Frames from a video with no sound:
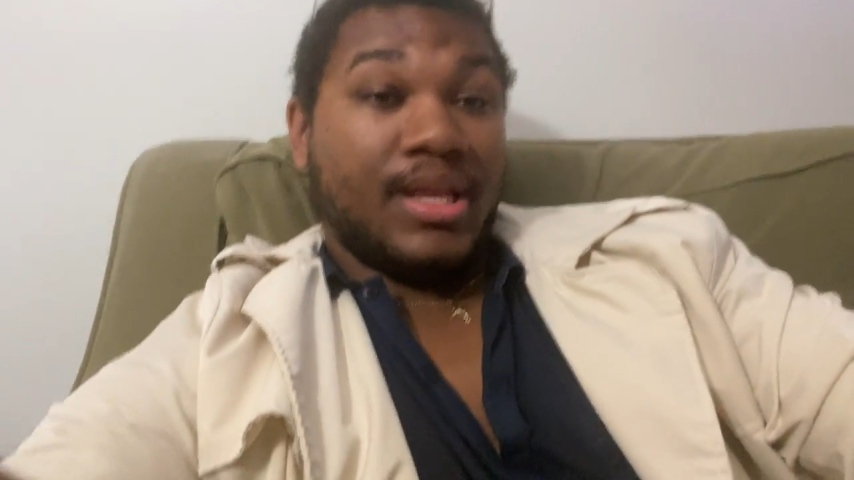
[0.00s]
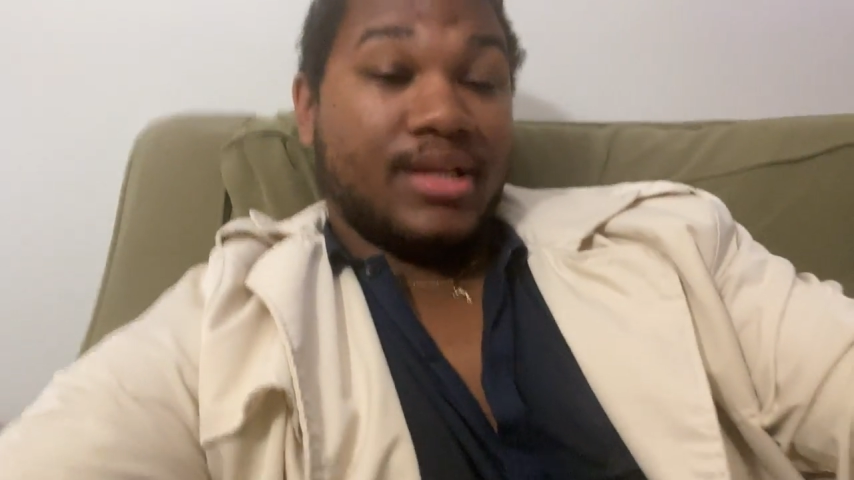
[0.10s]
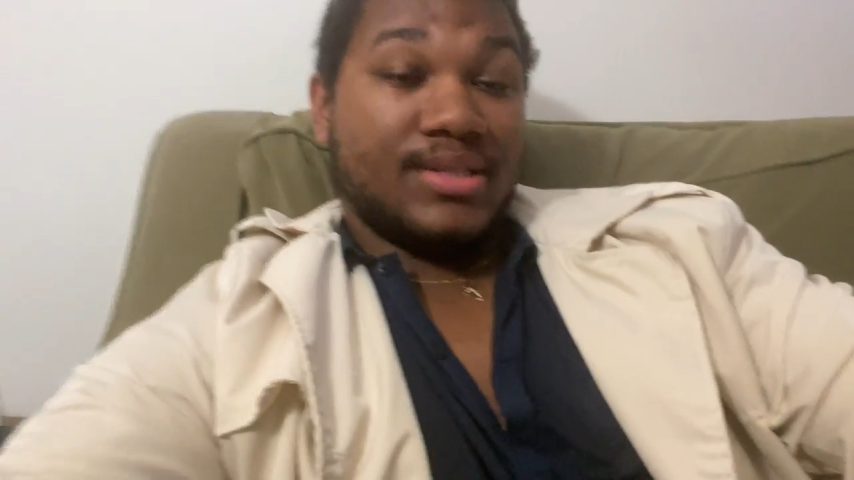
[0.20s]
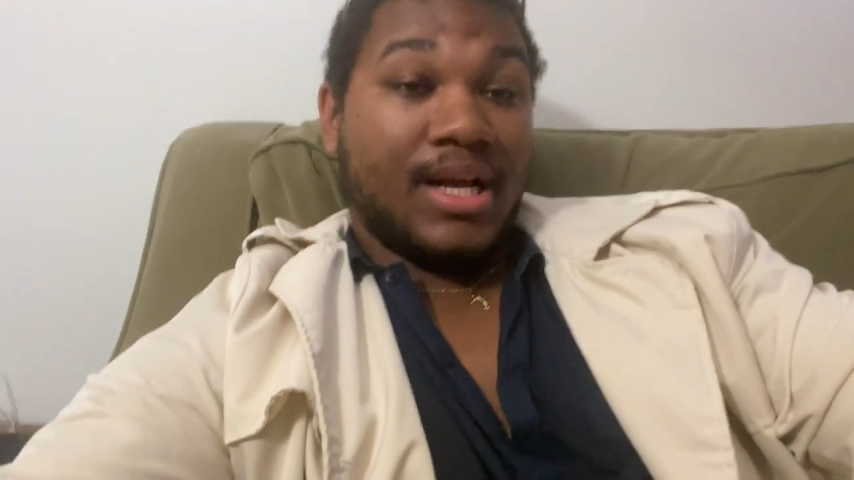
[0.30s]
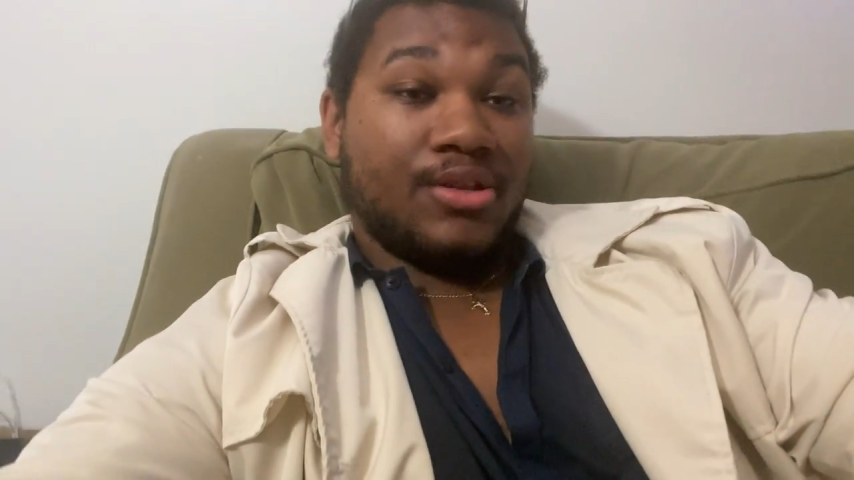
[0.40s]
that
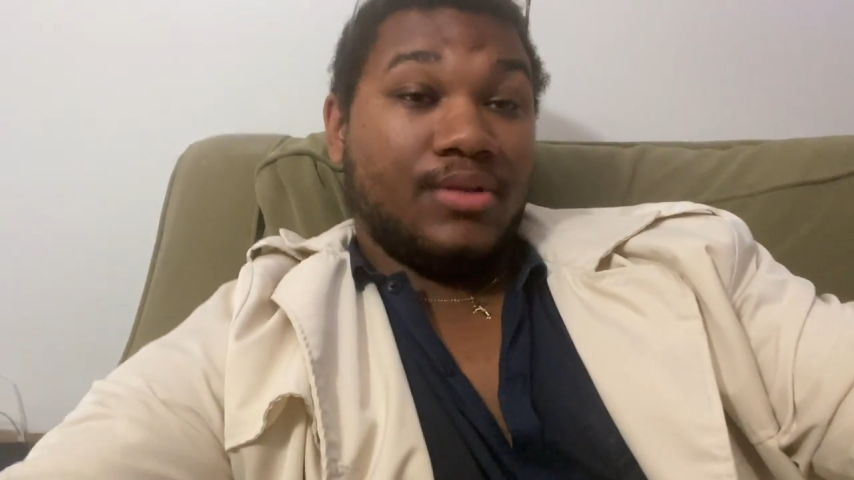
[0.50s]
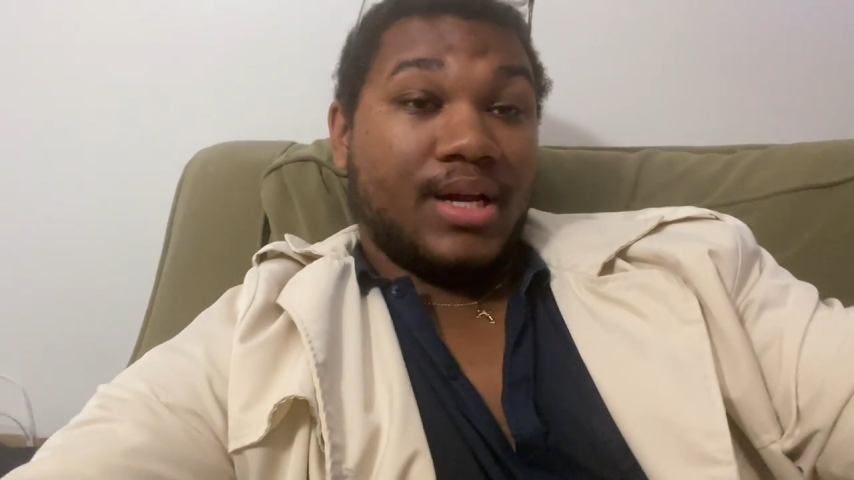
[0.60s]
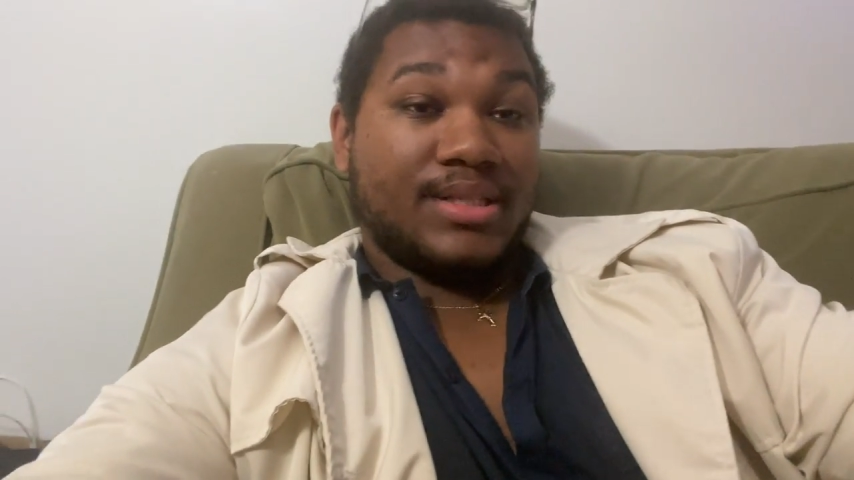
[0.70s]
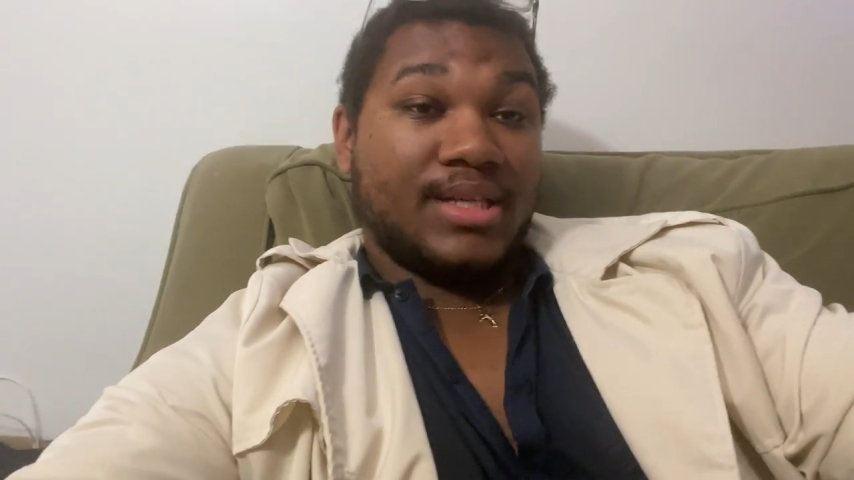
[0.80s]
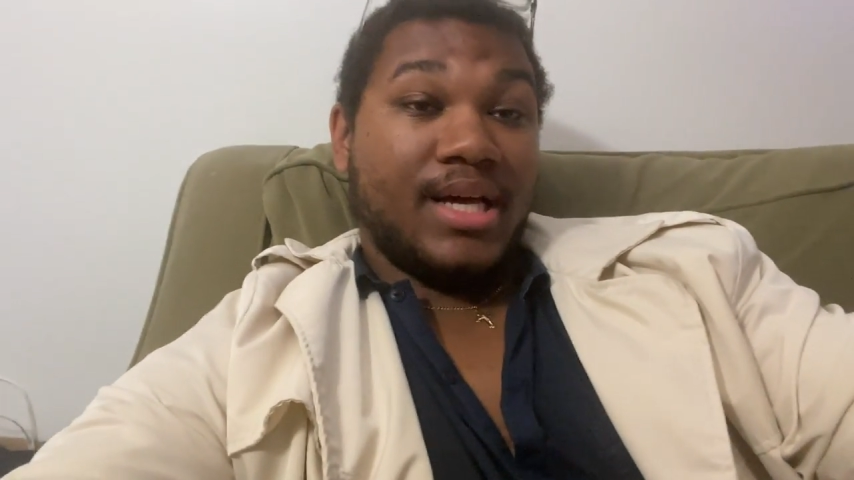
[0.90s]
is not the
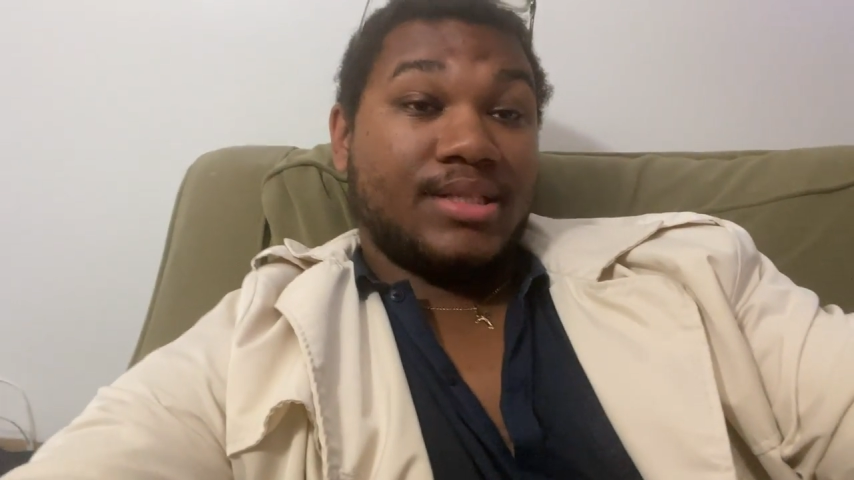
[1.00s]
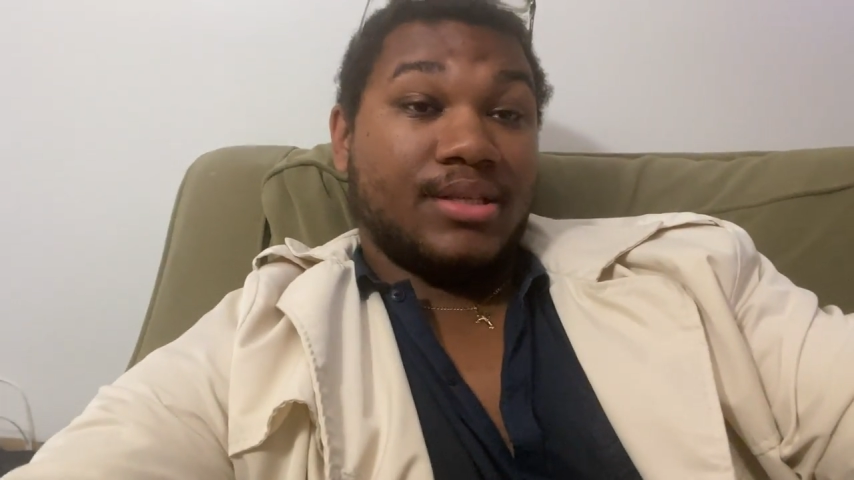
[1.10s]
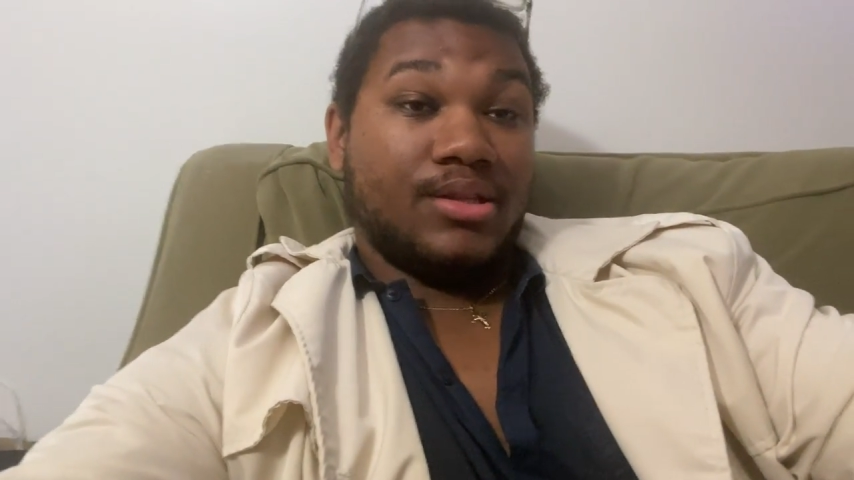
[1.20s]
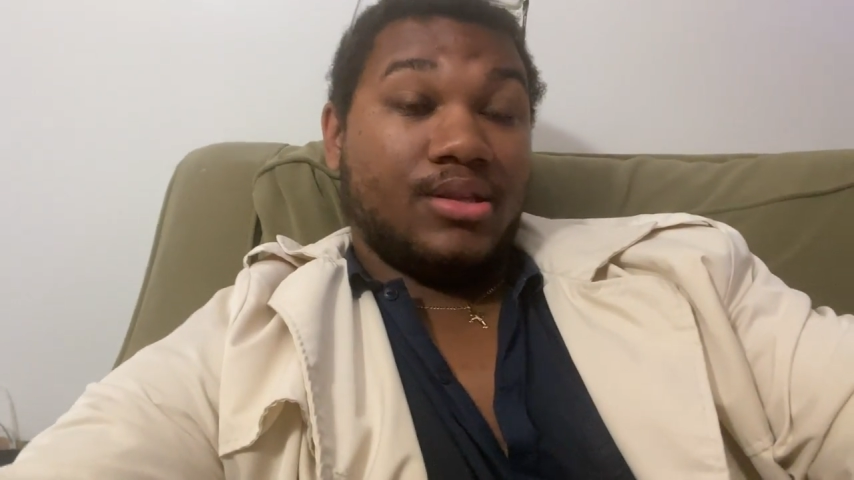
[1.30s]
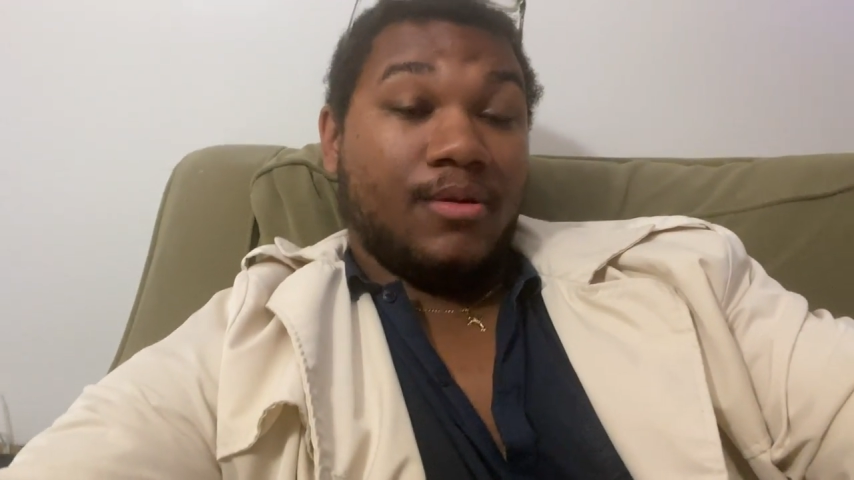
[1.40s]
United States and